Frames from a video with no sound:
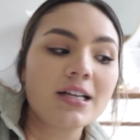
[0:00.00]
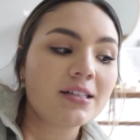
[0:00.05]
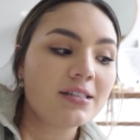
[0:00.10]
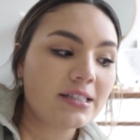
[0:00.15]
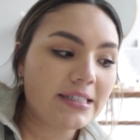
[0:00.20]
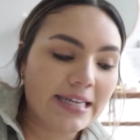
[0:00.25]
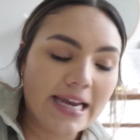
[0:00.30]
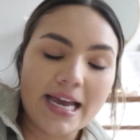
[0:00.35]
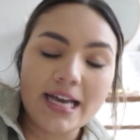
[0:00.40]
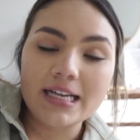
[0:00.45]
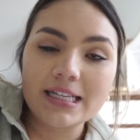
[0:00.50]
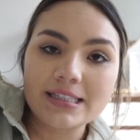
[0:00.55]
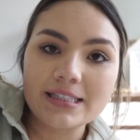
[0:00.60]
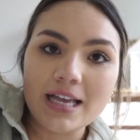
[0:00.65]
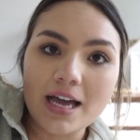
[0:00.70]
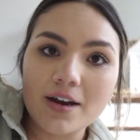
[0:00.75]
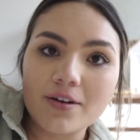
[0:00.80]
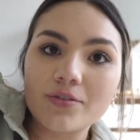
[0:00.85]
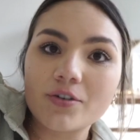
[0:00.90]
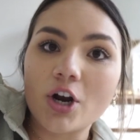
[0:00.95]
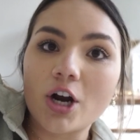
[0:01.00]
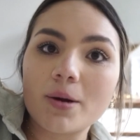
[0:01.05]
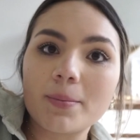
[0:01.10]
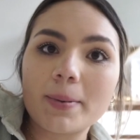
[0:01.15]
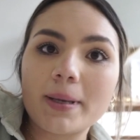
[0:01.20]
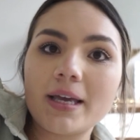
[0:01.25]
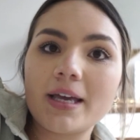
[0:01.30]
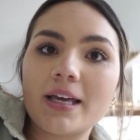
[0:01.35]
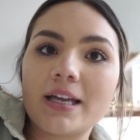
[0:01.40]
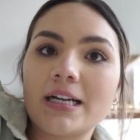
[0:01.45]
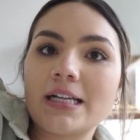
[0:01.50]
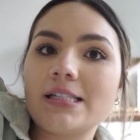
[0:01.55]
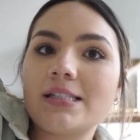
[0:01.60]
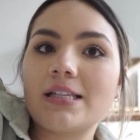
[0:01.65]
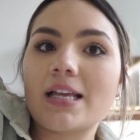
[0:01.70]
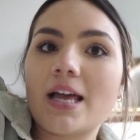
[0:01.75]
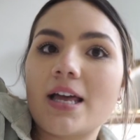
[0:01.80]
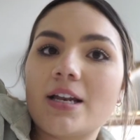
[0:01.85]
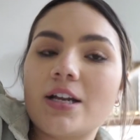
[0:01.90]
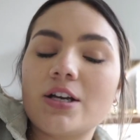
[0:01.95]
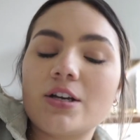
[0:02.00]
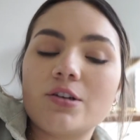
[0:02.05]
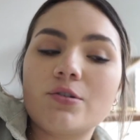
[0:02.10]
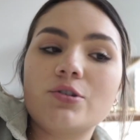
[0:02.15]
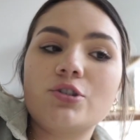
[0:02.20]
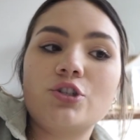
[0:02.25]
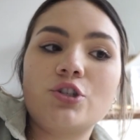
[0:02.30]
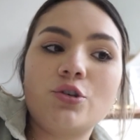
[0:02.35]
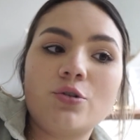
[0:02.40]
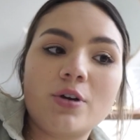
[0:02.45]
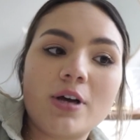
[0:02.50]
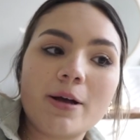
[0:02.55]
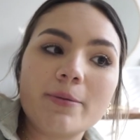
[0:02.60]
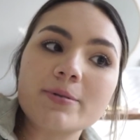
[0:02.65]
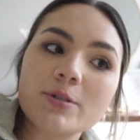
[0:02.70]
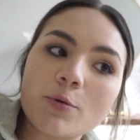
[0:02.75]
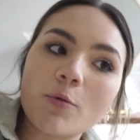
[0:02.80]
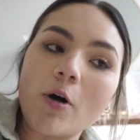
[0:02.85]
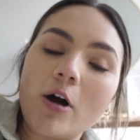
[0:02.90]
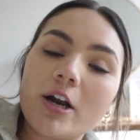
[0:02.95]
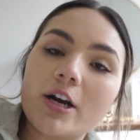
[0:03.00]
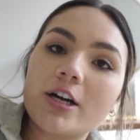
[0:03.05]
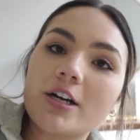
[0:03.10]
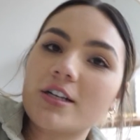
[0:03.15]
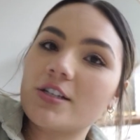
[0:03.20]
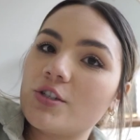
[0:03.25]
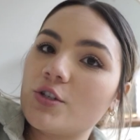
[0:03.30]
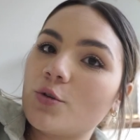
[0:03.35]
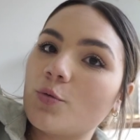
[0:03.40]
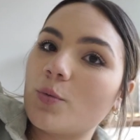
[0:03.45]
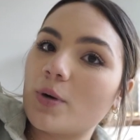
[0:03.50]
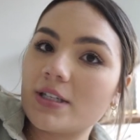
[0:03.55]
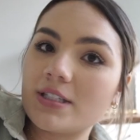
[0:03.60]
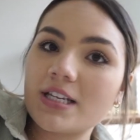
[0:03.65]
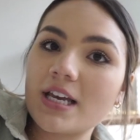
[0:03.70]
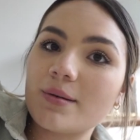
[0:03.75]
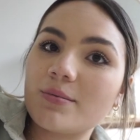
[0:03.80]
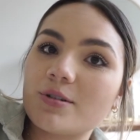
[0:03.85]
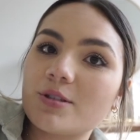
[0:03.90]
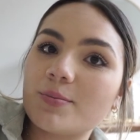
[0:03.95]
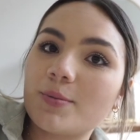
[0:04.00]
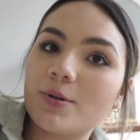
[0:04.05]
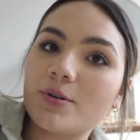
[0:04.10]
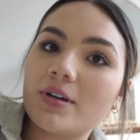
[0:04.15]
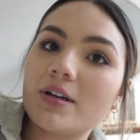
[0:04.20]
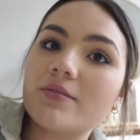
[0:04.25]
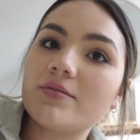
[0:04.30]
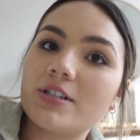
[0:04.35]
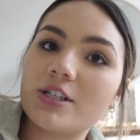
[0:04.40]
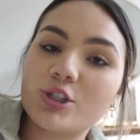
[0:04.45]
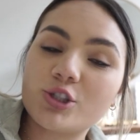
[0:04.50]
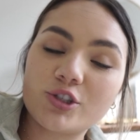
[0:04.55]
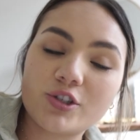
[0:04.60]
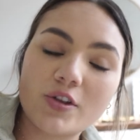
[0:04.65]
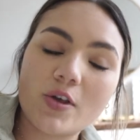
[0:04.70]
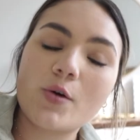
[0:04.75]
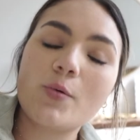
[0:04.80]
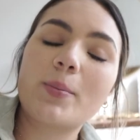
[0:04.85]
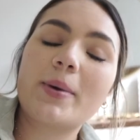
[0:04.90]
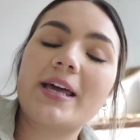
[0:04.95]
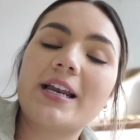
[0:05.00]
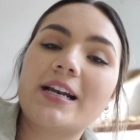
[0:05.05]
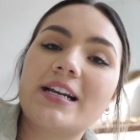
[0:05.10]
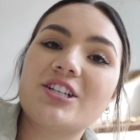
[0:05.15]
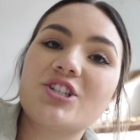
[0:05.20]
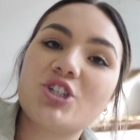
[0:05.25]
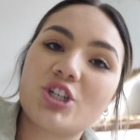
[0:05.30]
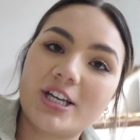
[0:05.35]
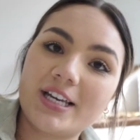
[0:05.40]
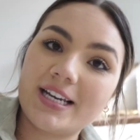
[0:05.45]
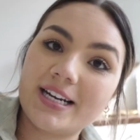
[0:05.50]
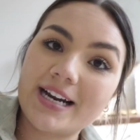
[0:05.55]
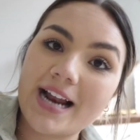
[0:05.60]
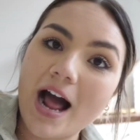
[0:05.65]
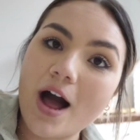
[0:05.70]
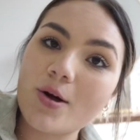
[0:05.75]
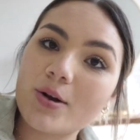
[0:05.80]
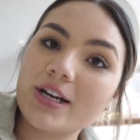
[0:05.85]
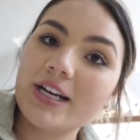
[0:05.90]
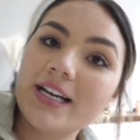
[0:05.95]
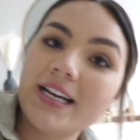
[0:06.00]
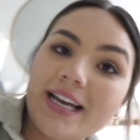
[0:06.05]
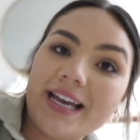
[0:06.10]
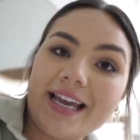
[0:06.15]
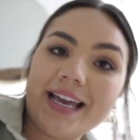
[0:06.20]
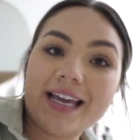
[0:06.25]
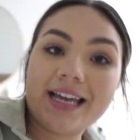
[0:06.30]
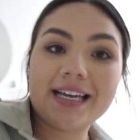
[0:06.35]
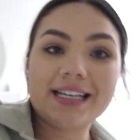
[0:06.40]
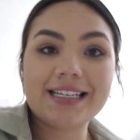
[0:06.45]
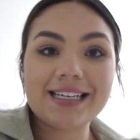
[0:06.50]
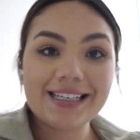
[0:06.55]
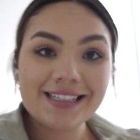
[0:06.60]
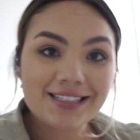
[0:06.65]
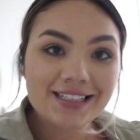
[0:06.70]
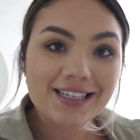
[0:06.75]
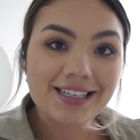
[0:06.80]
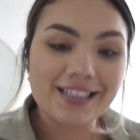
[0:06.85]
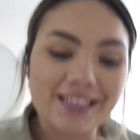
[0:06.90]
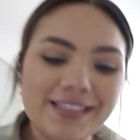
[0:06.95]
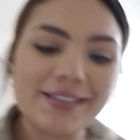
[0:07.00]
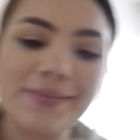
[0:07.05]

stains out of carpet, and it said 2 cups of water to 1 tablespoon of dish soap, and it should get it out. And it did.